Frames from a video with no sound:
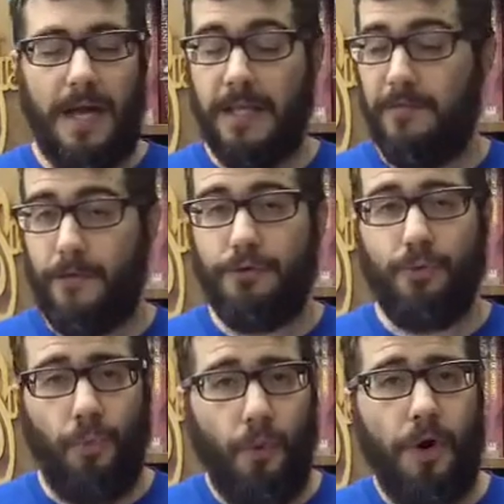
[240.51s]
I think
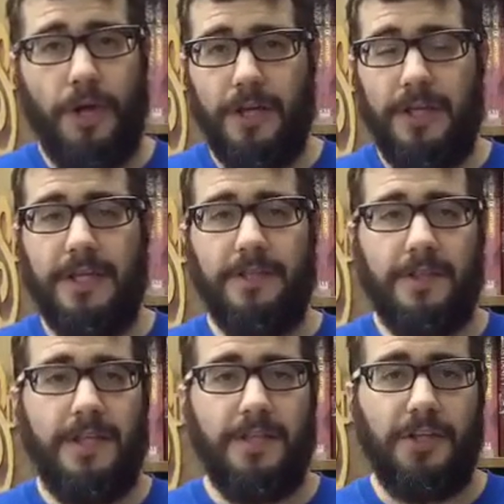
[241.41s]
verse 1 is,
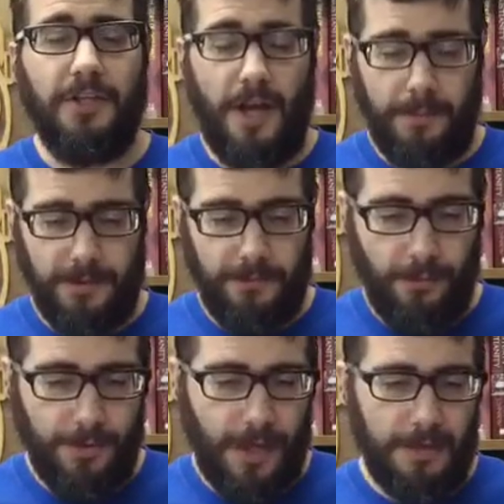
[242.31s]
is a good option
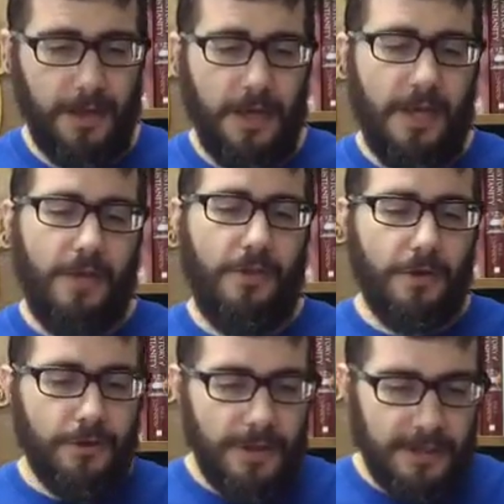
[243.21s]
for that.
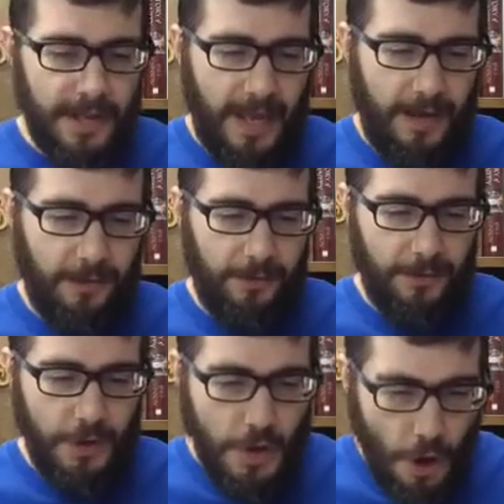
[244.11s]
There is now
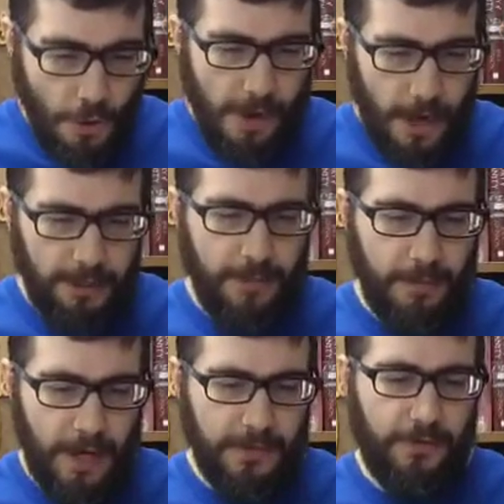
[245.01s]
no
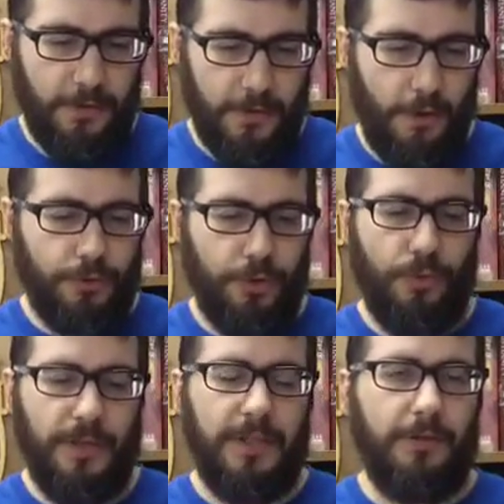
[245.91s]
condemnation for those who
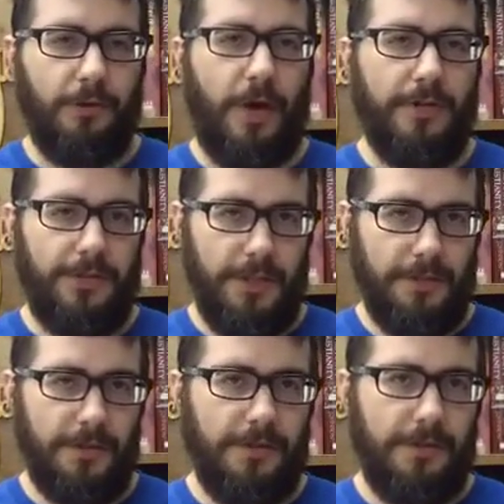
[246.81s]
are in Christ
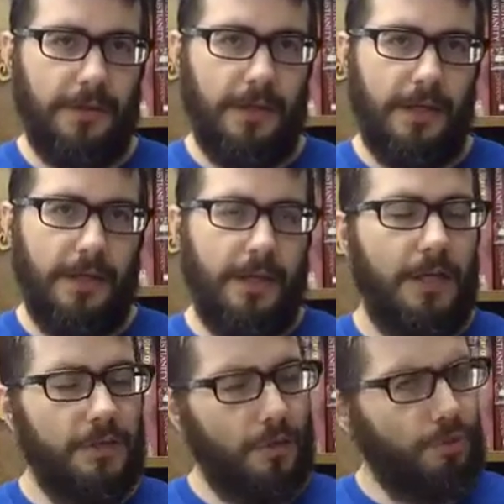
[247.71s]
Jesus.
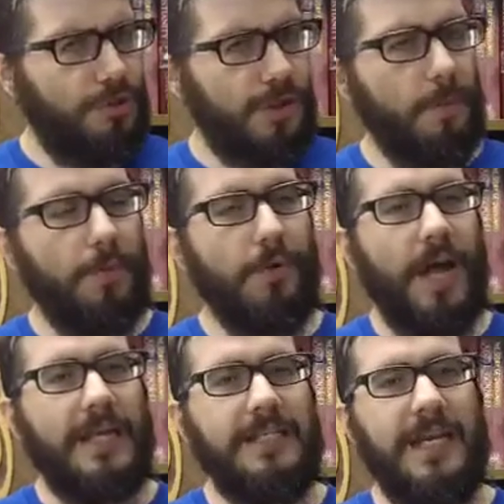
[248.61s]
So simple
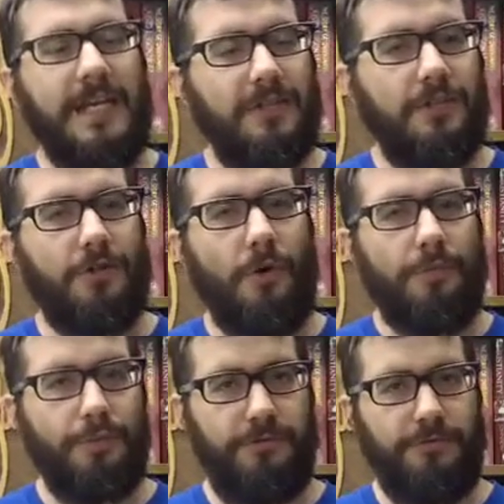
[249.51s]
and yet so
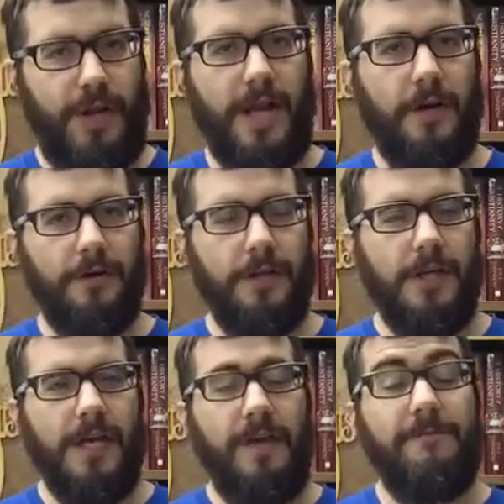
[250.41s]
profound
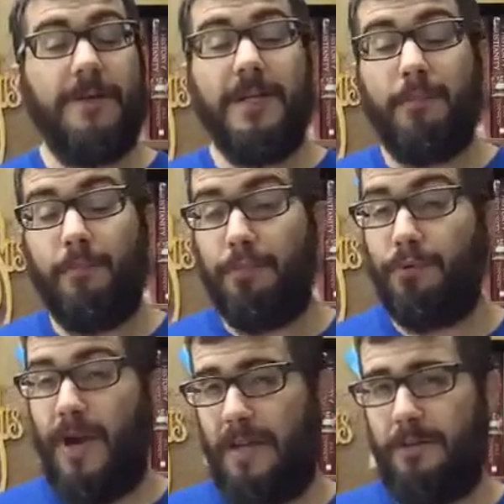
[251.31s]
and very
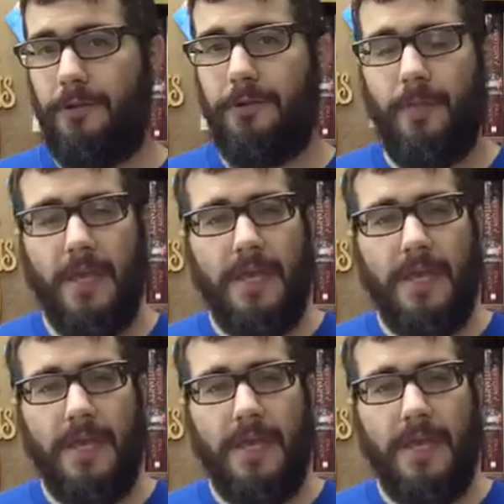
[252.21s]
practical.